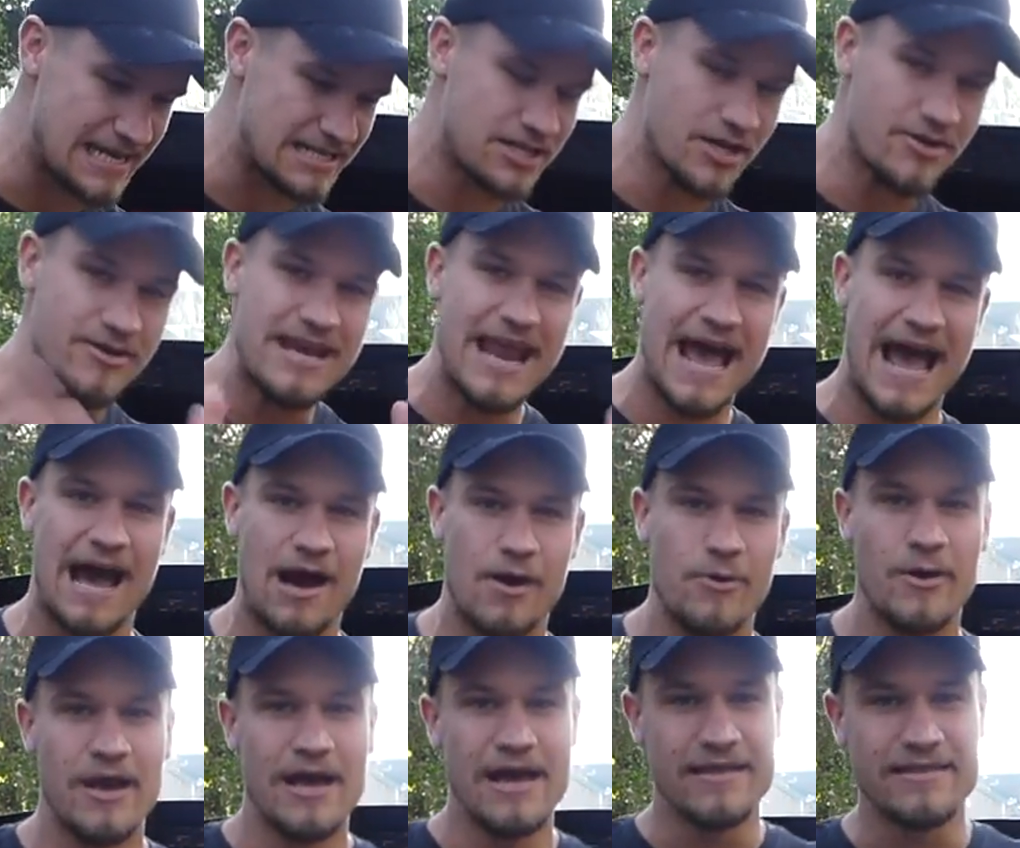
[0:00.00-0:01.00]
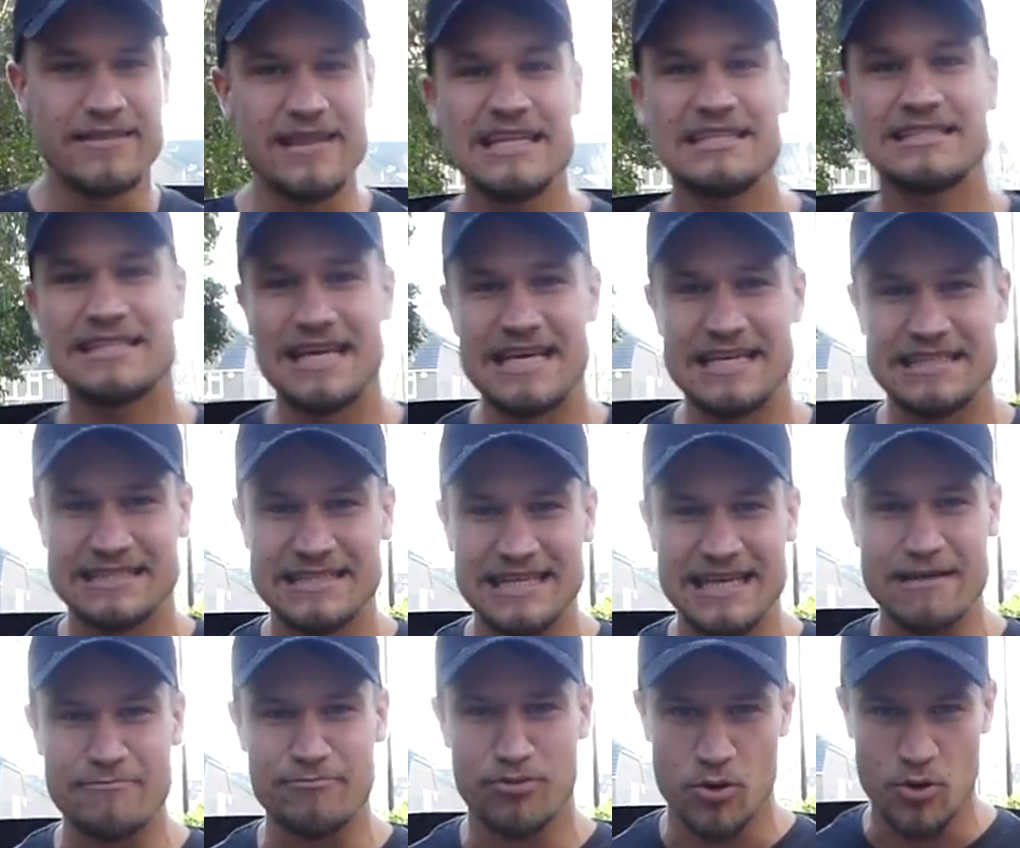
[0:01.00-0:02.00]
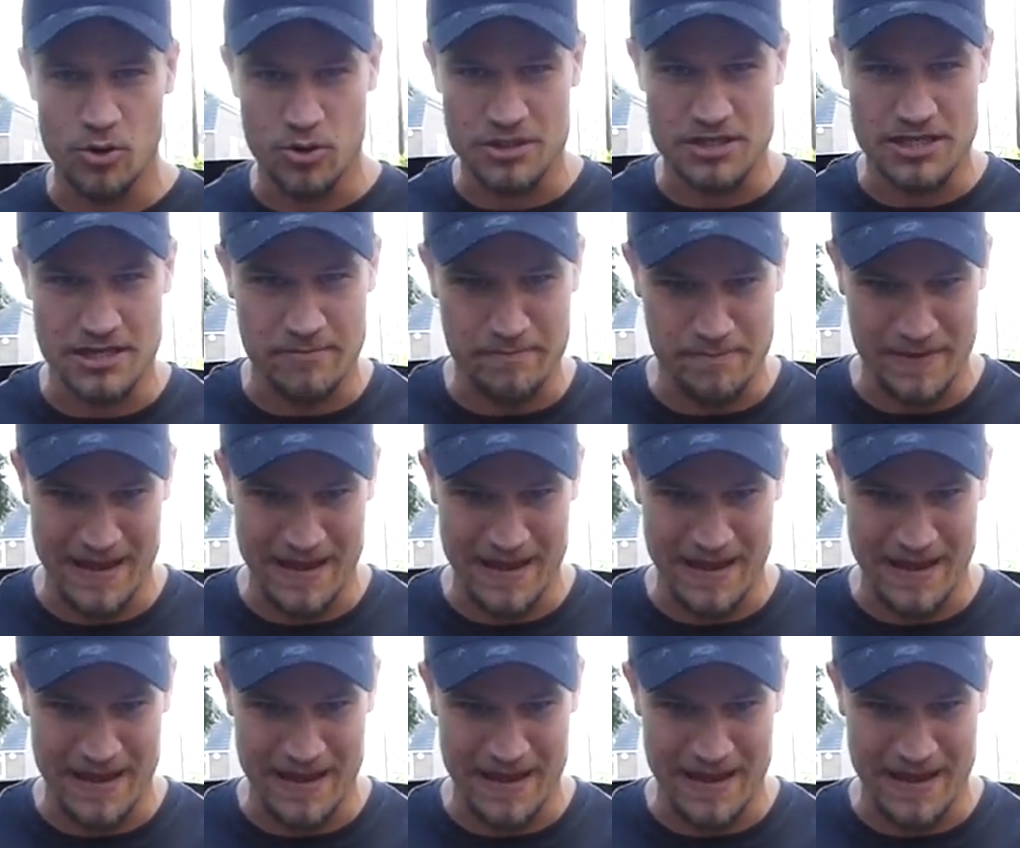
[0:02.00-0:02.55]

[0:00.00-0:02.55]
So now, this is the important